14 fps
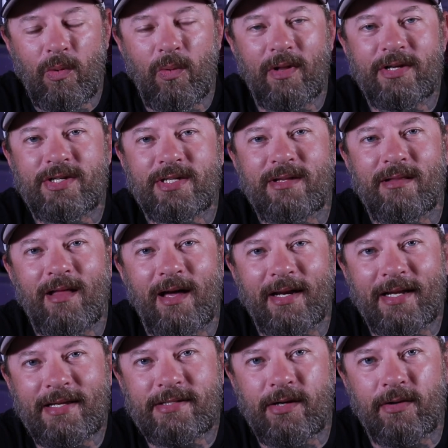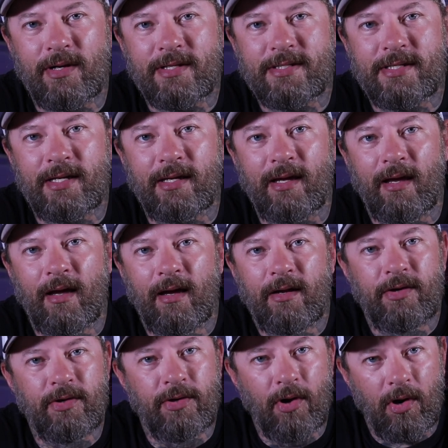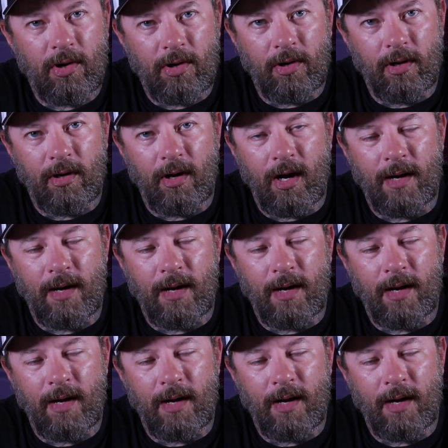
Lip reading: well, it's just a lot easier to see darker